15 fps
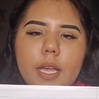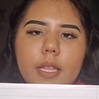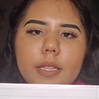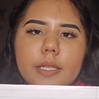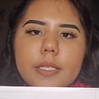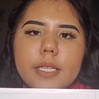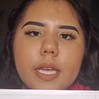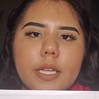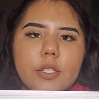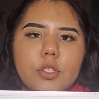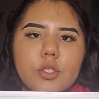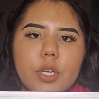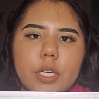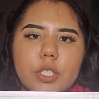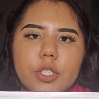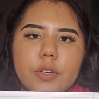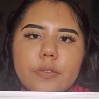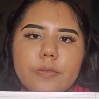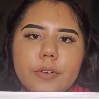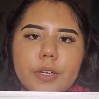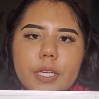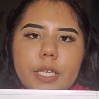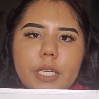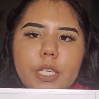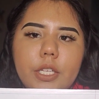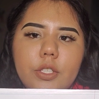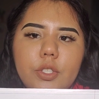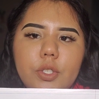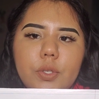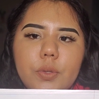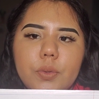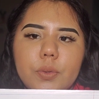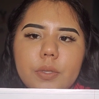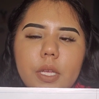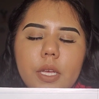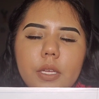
the sentence structure for Ngitun.